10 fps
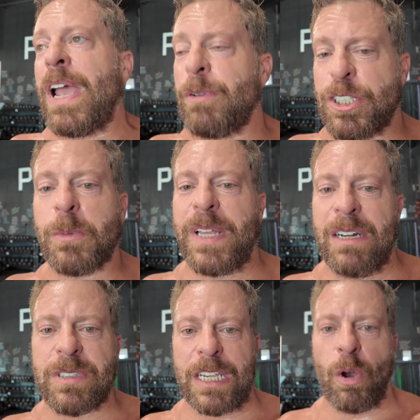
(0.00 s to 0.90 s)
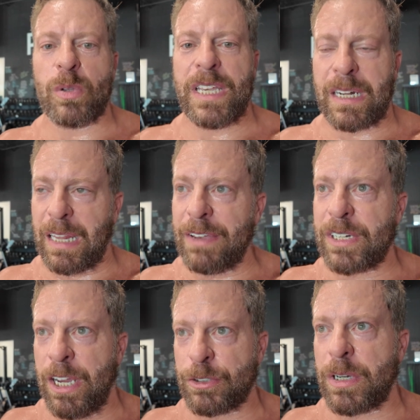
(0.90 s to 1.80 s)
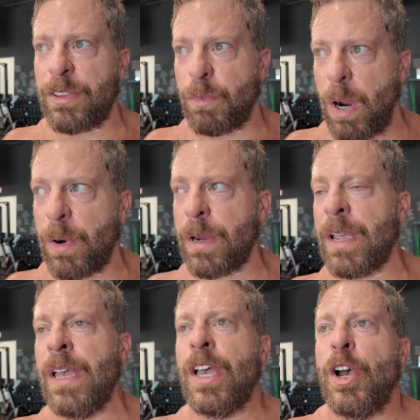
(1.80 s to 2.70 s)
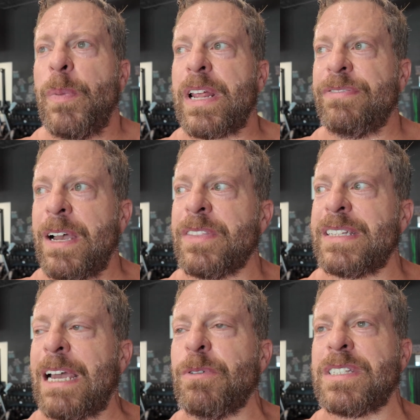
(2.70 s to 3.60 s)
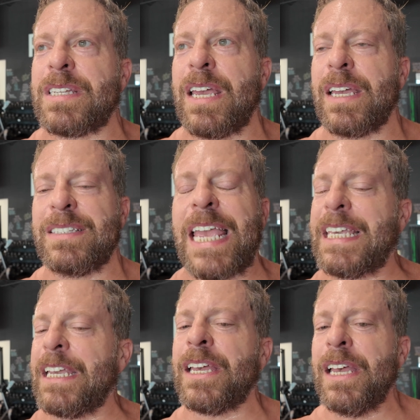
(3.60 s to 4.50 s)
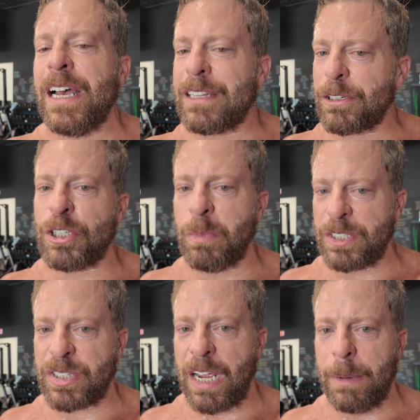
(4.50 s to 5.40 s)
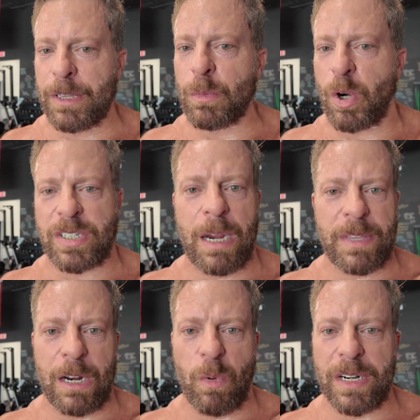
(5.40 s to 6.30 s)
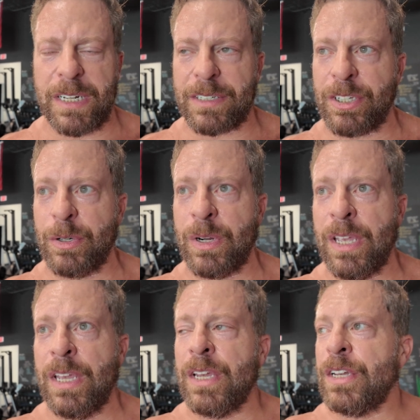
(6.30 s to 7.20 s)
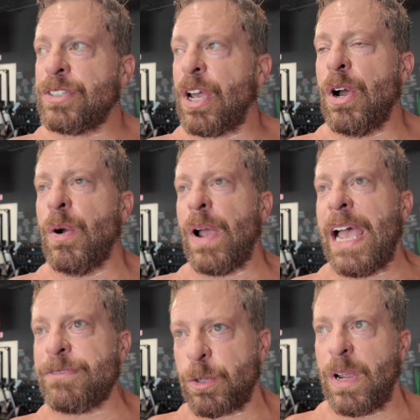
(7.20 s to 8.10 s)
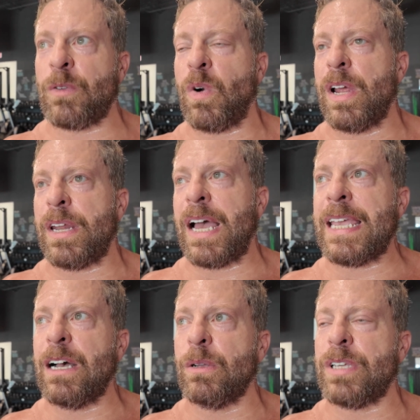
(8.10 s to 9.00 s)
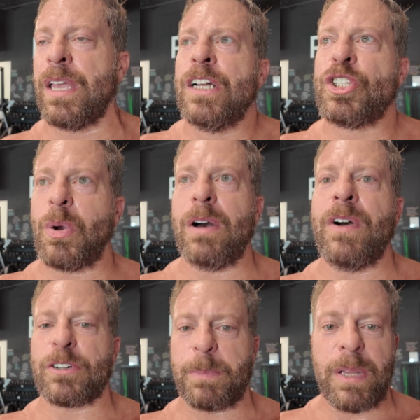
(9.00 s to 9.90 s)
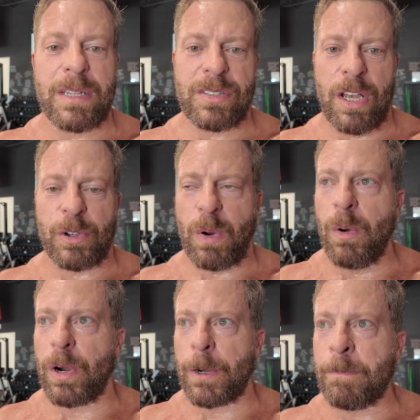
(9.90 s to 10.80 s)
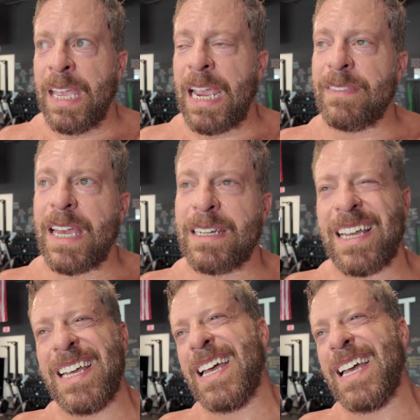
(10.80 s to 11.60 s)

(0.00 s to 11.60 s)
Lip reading: My original plan was like holding an 1100 on the rower, but I found that was taking a little too much time, a little more time than I wanted it to. So after round 1, I held 1200 plus on the rower. And then